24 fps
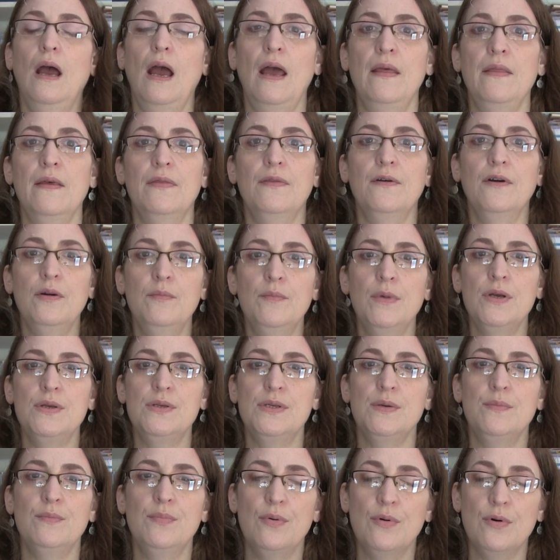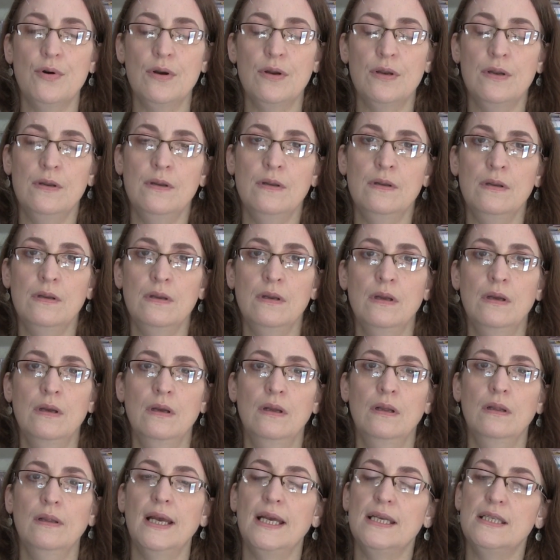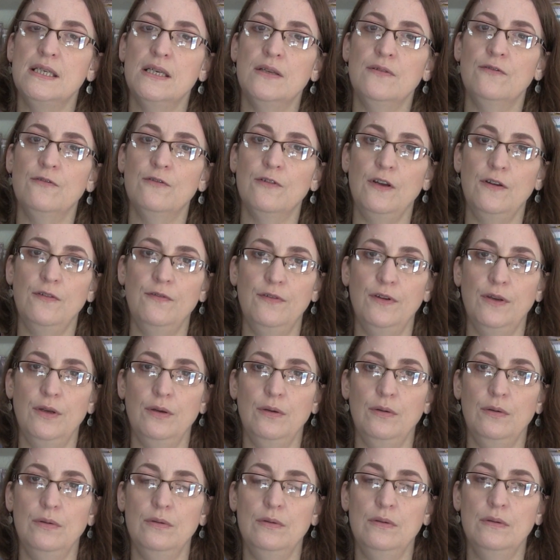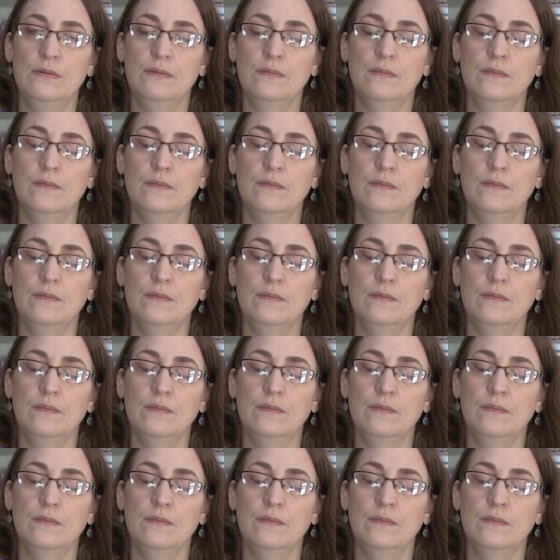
And the third most important lectin-free food